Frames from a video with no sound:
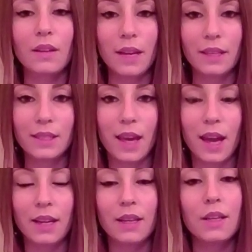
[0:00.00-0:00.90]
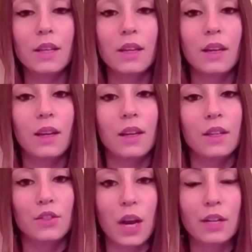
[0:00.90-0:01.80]
Next slide.
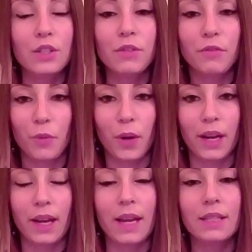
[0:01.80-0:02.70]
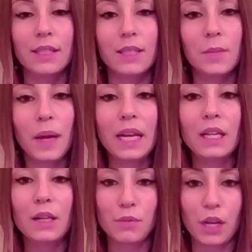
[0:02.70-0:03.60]
Strategy 4. Anticipating
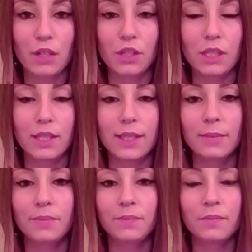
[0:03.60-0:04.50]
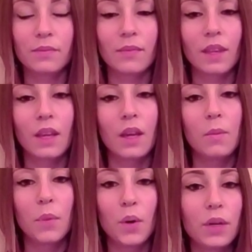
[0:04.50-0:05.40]
objections.
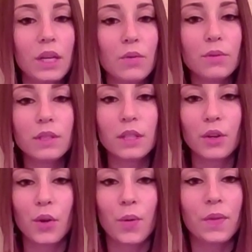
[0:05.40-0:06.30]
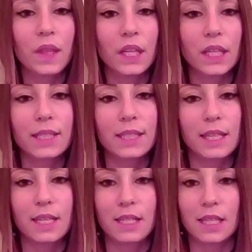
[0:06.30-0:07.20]
Poking holes in your own theories and
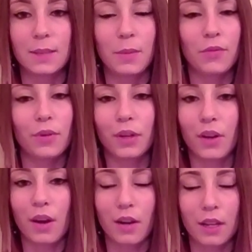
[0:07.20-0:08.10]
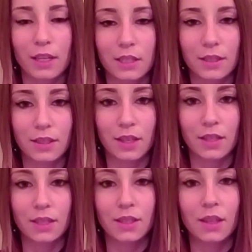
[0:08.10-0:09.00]
ideas before your audience does.
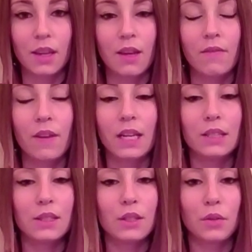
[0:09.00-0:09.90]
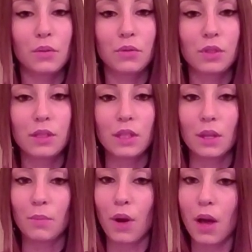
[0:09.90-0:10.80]
Finding solutions in
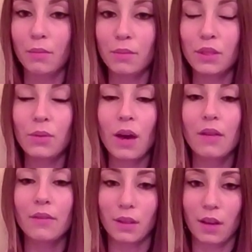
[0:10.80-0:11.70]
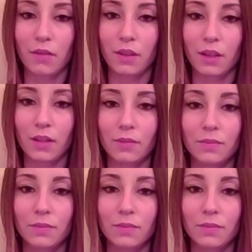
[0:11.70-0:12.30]
the problems you have uncovered.